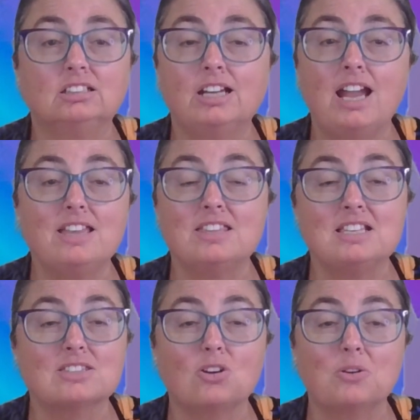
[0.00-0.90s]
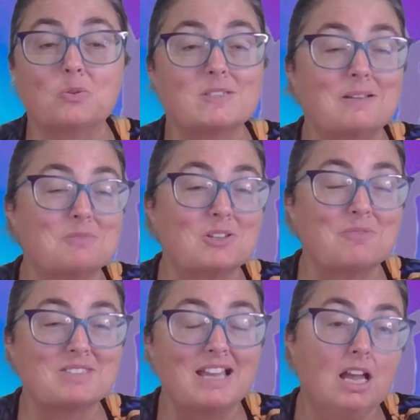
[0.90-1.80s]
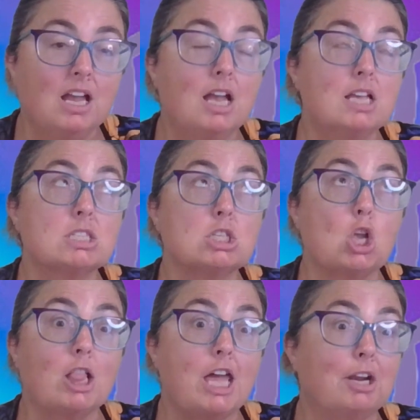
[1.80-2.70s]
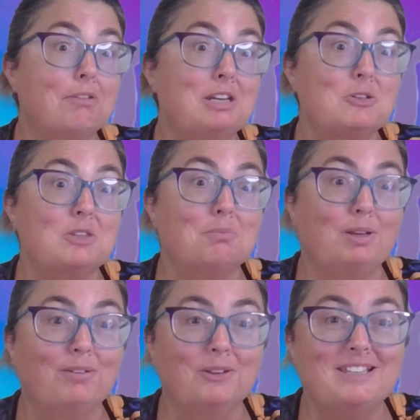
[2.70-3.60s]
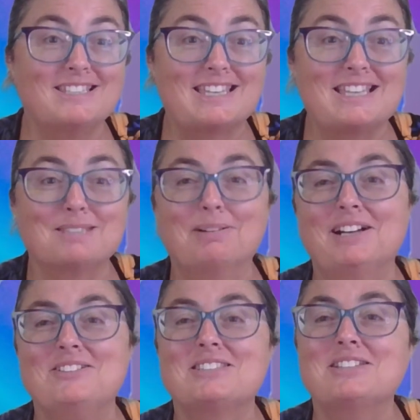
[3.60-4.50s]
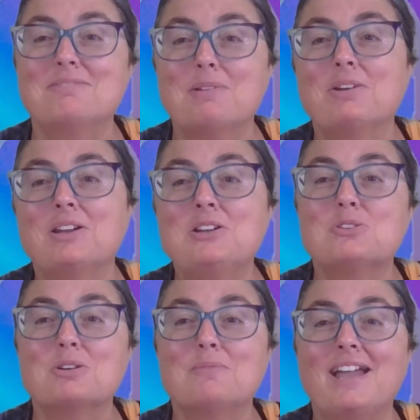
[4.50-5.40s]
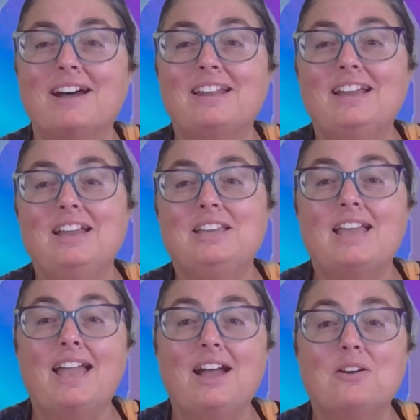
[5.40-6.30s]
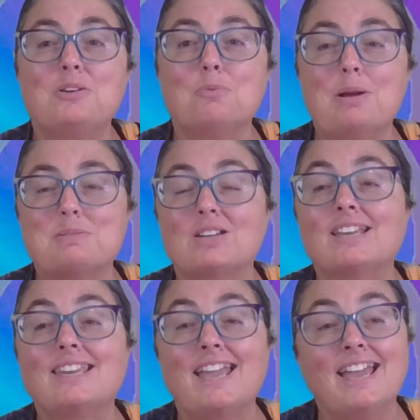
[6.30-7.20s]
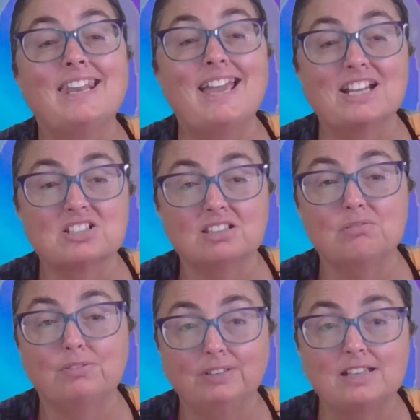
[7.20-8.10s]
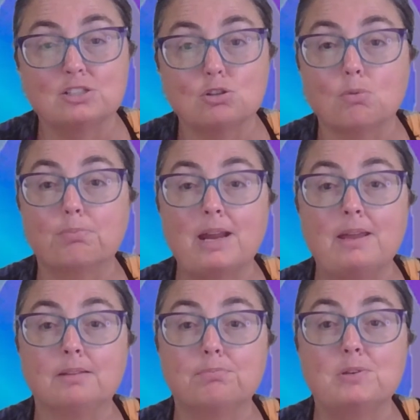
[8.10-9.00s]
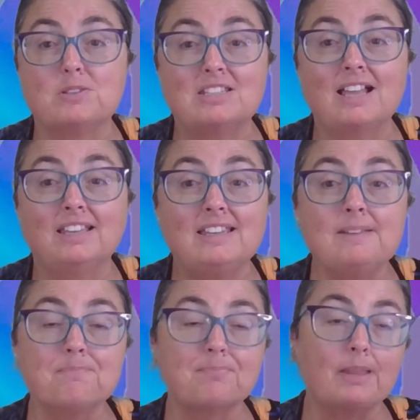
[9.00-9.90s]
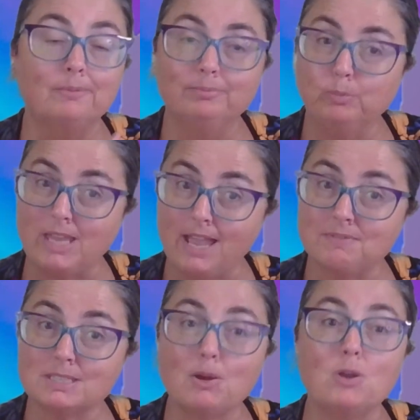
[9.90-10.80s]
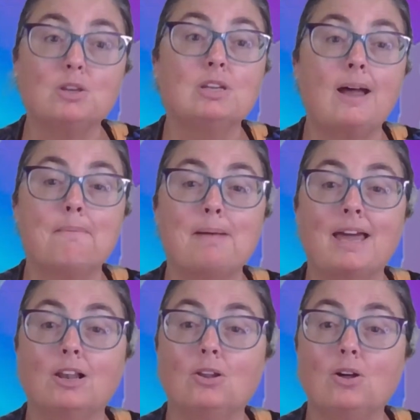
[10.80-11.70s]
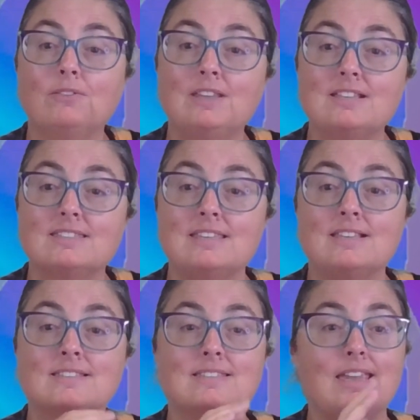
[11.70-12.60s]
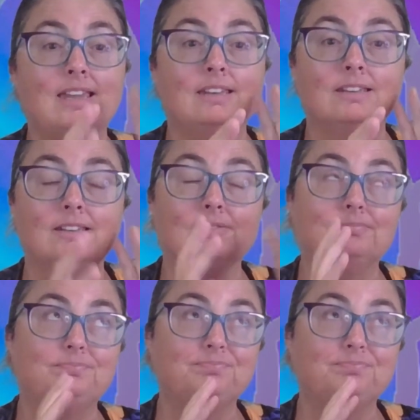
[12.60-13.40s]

hate these titles sometimes. So glad I redo them before this gets posted. But we're going to talk about how your website can actually reflect your brand personality. We have spoken about a lot of these things in